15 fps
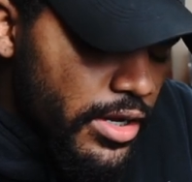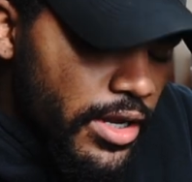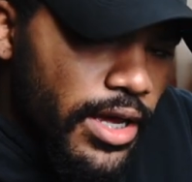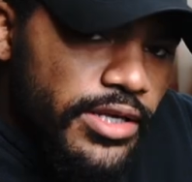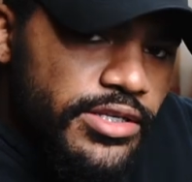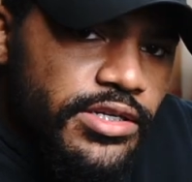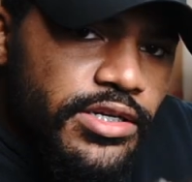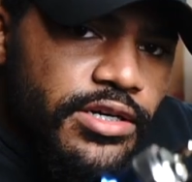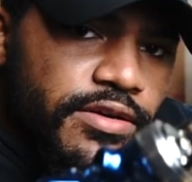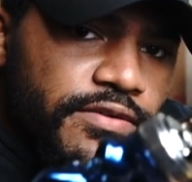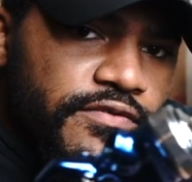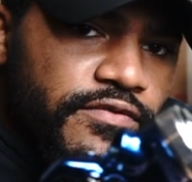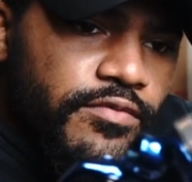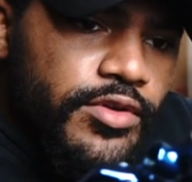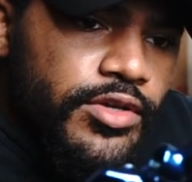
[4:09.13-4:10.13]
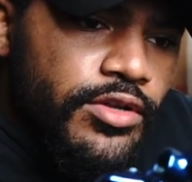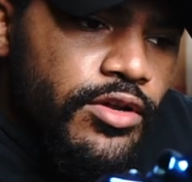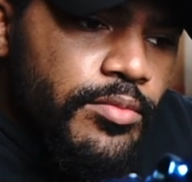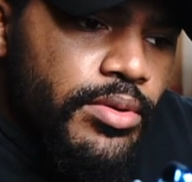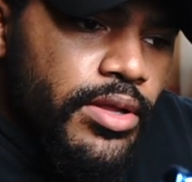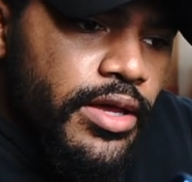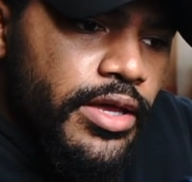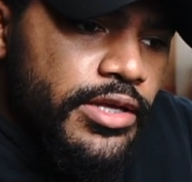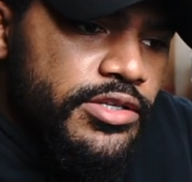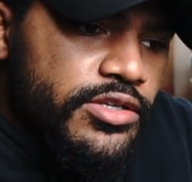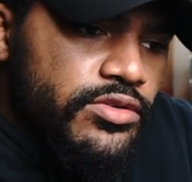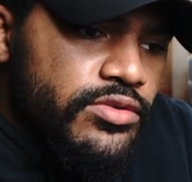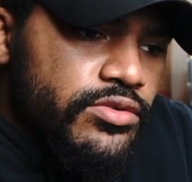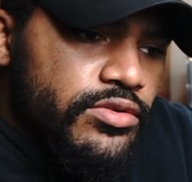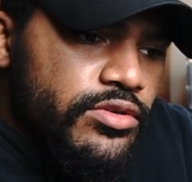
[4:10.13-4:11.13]
It has enough, you know, play
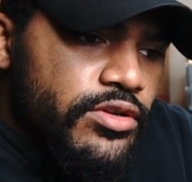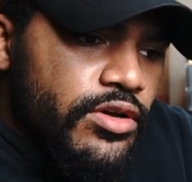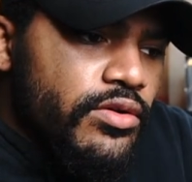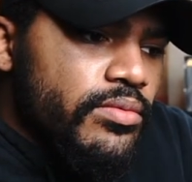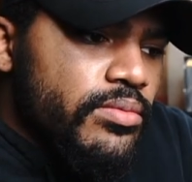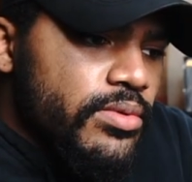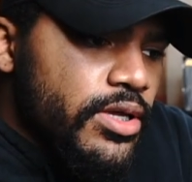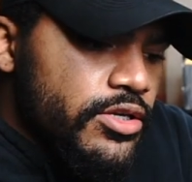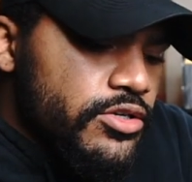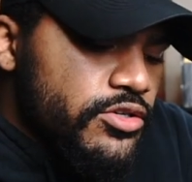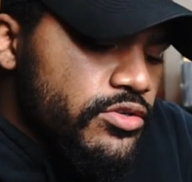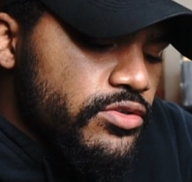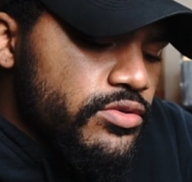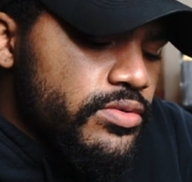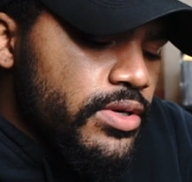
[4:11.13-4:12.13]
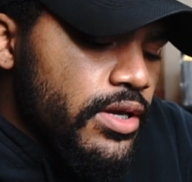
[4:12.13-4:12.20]
to, you know, let you